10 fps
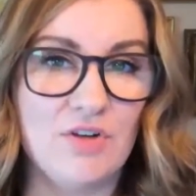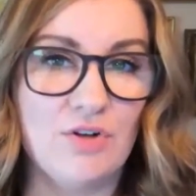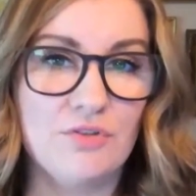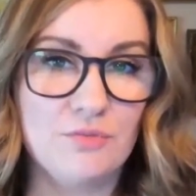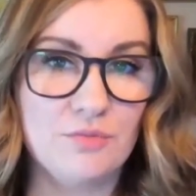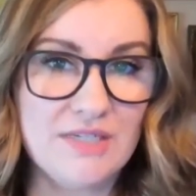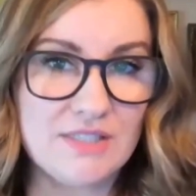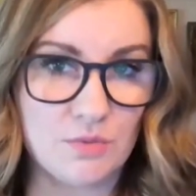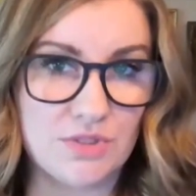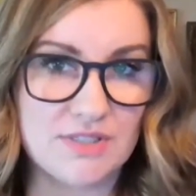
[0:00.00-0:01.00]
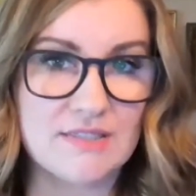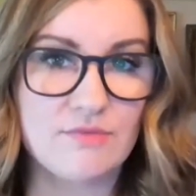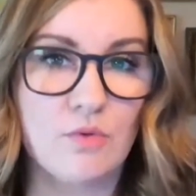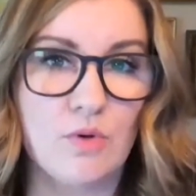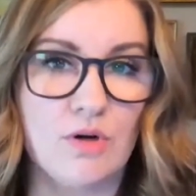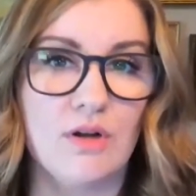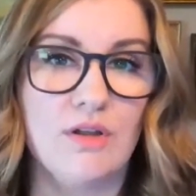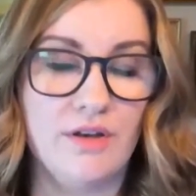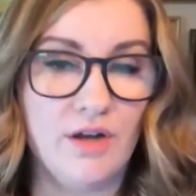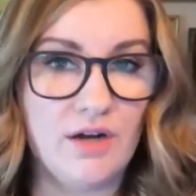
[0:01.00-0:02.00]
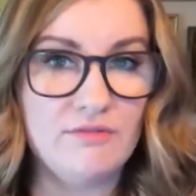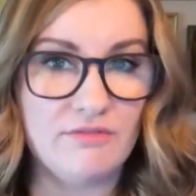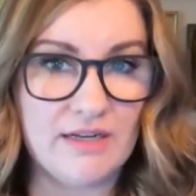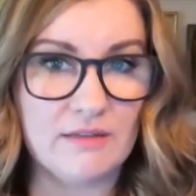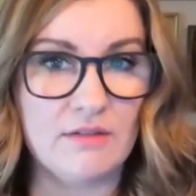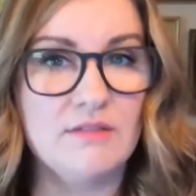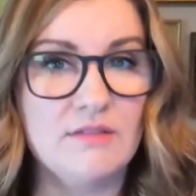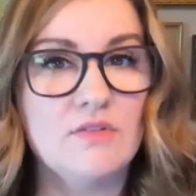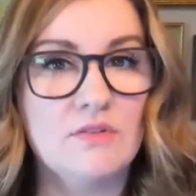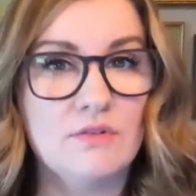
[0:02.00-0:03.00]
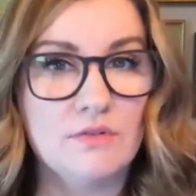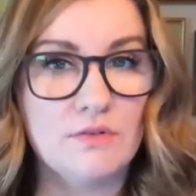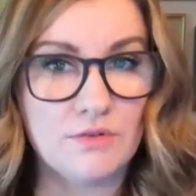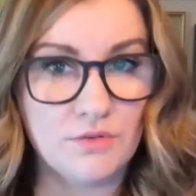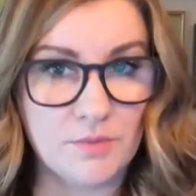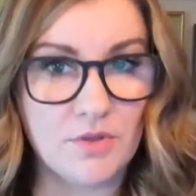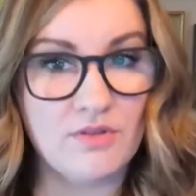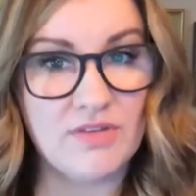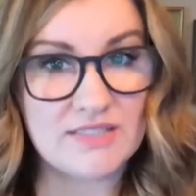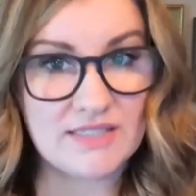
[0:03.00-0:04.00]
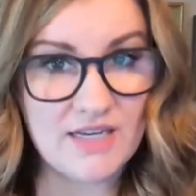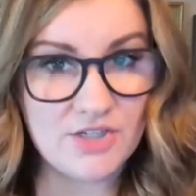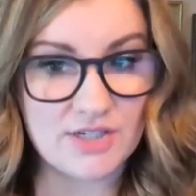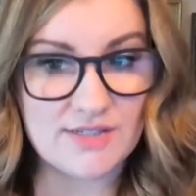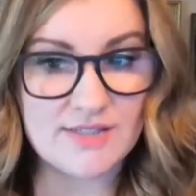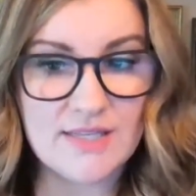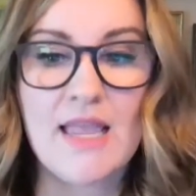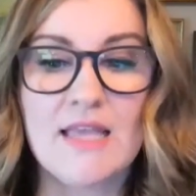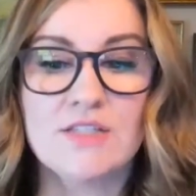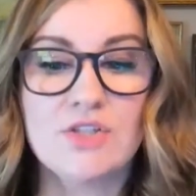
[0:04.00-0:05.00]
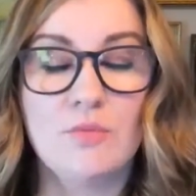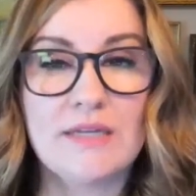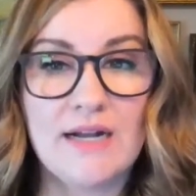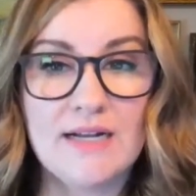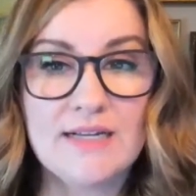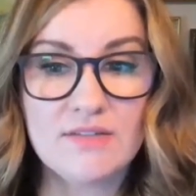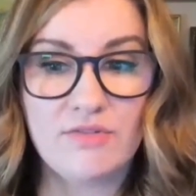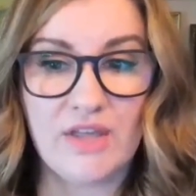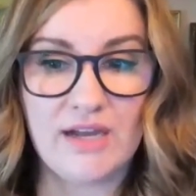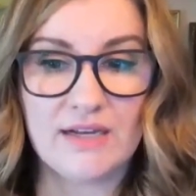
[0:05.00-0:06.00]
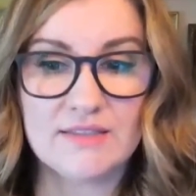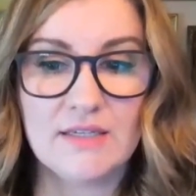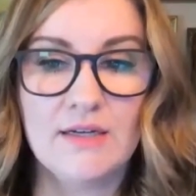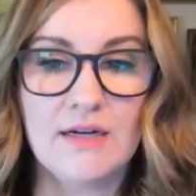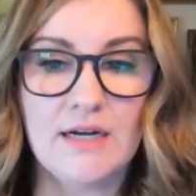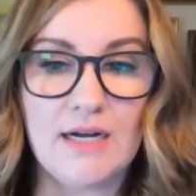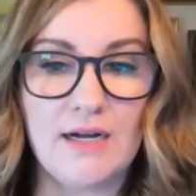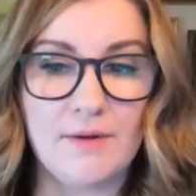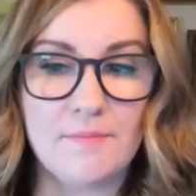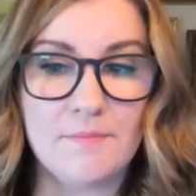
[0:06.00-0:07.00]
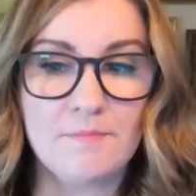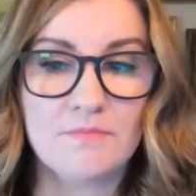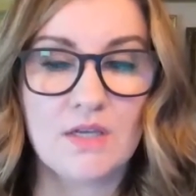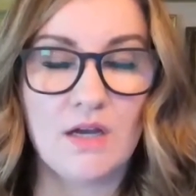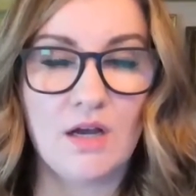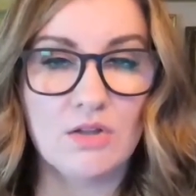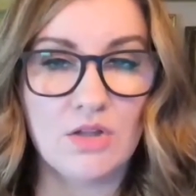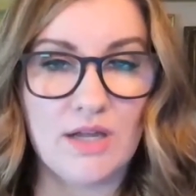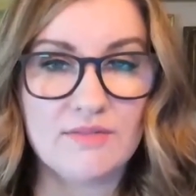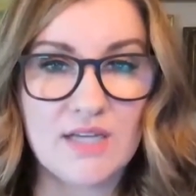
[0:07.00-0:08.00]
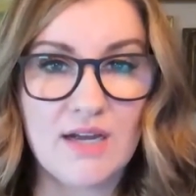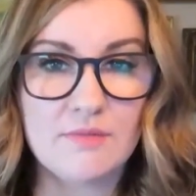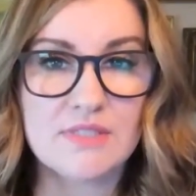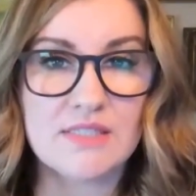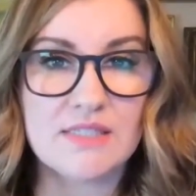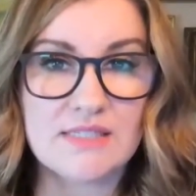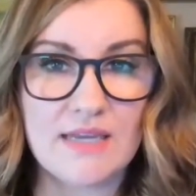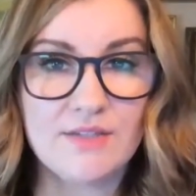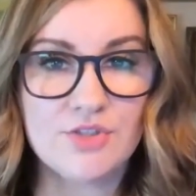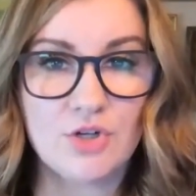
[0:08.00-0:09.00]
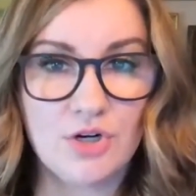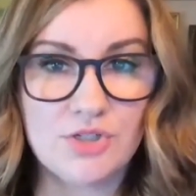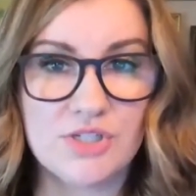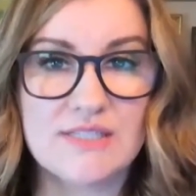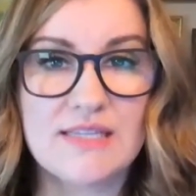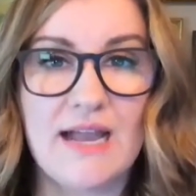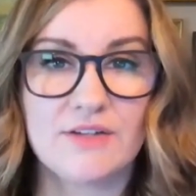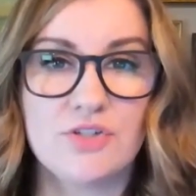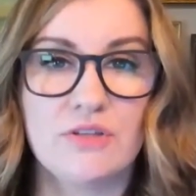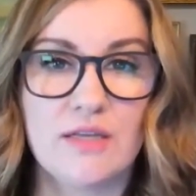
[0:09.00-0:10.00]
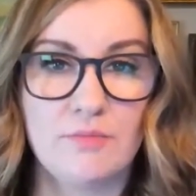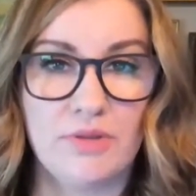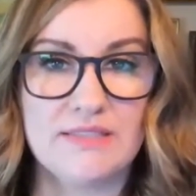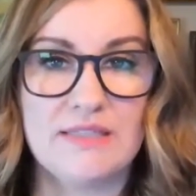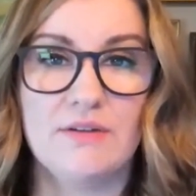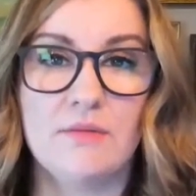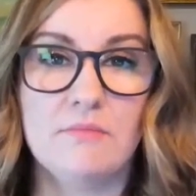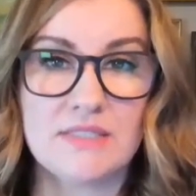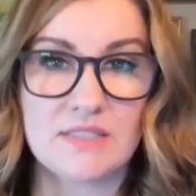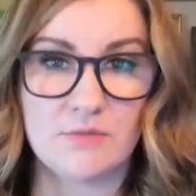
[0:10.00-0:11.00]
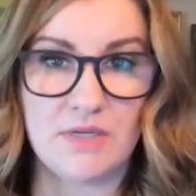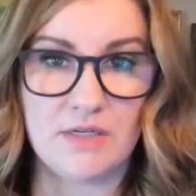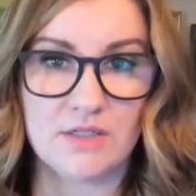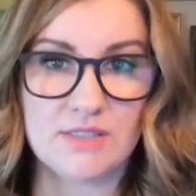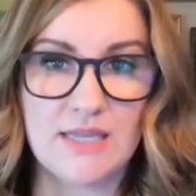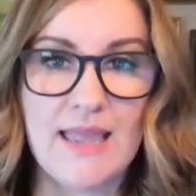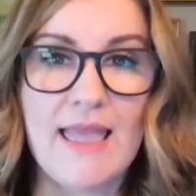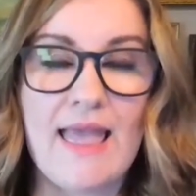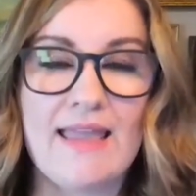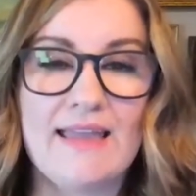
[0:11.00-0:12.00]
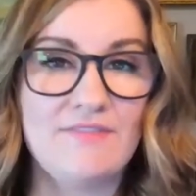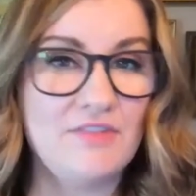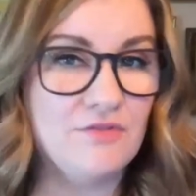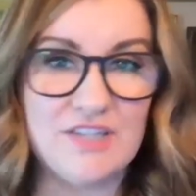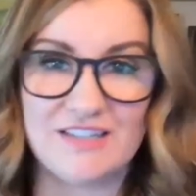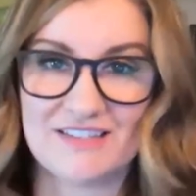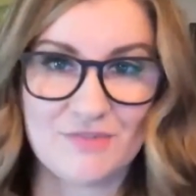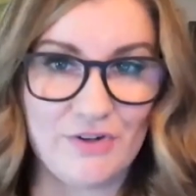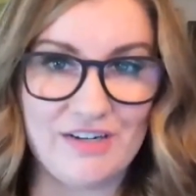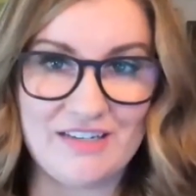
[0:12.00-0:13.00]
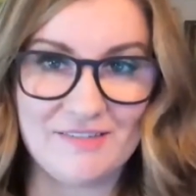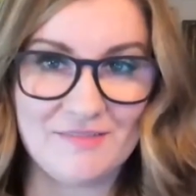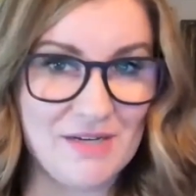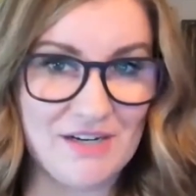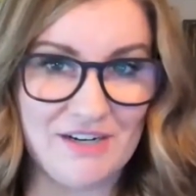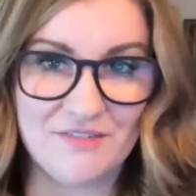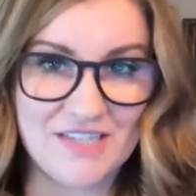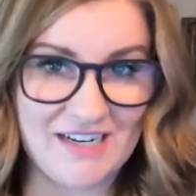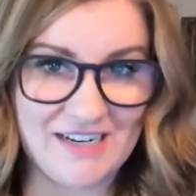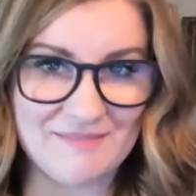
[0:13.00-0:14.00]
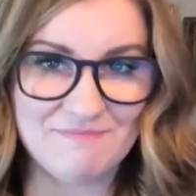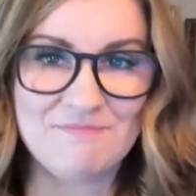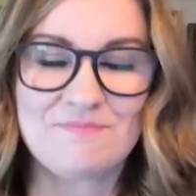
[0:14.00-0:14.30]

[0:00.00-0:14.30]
all the resources for nonviolent criminal investigations. And so because of that, a lot of times the state charges actually get pled down to misdemeanors. And if you've done this for any period of time,